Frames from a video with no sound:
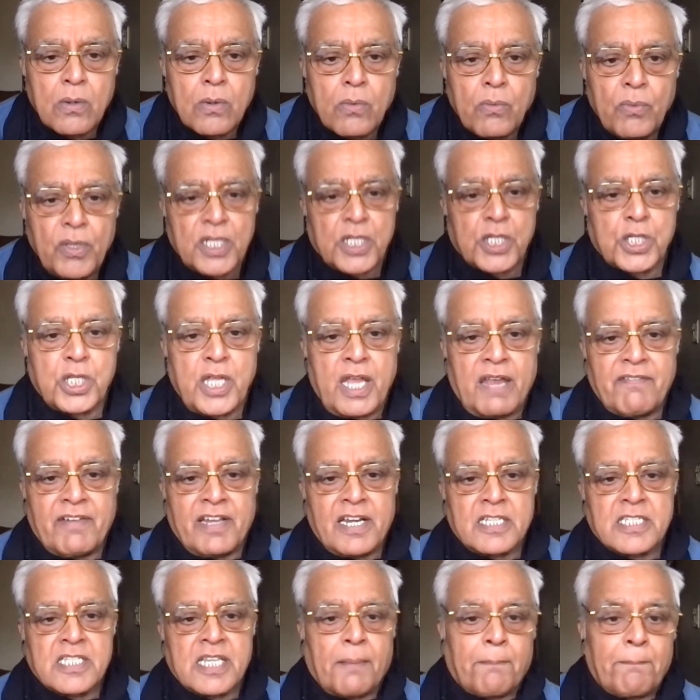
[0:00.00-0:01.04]
which they
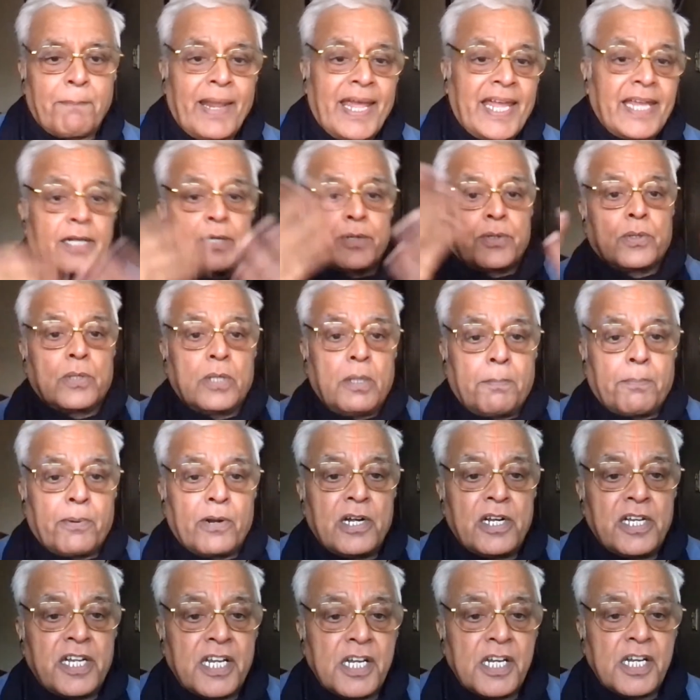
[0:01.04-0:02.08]
were supplying to the
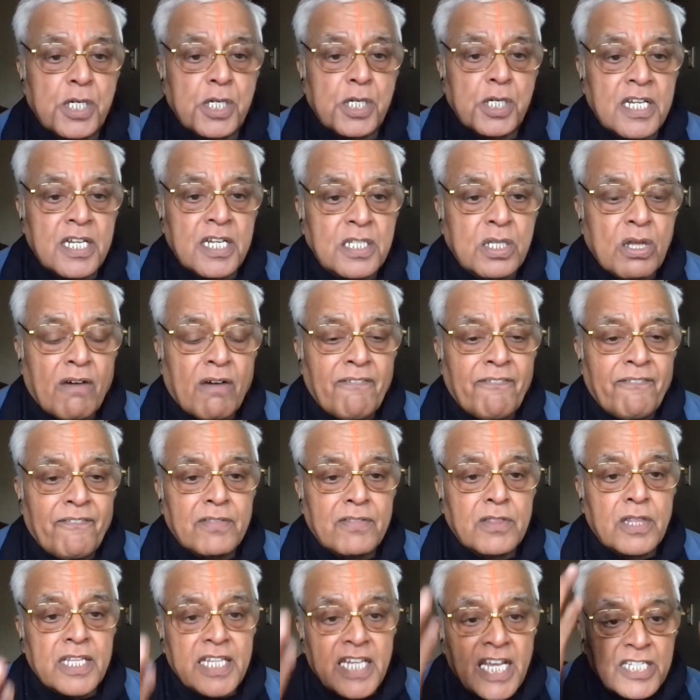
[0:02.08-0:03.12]
politicians of
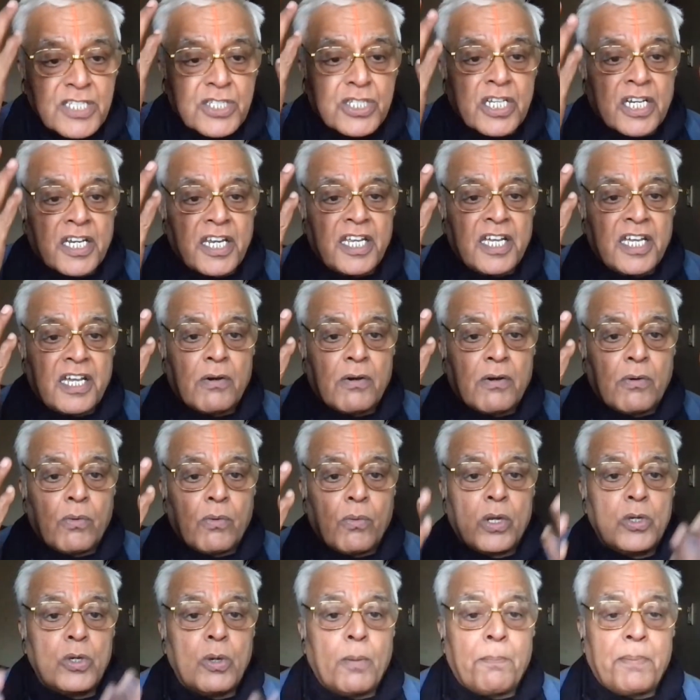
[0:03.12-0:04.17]
the yesteryear
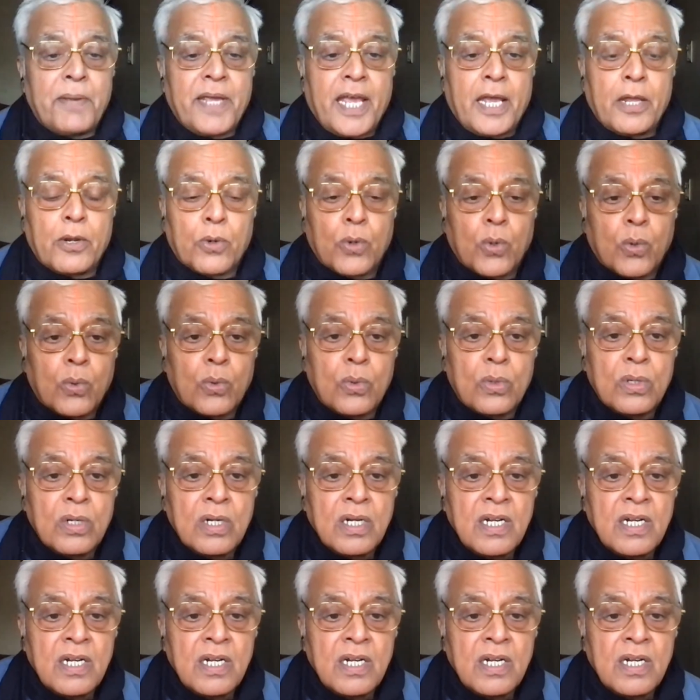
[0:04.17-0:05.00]
UPA rule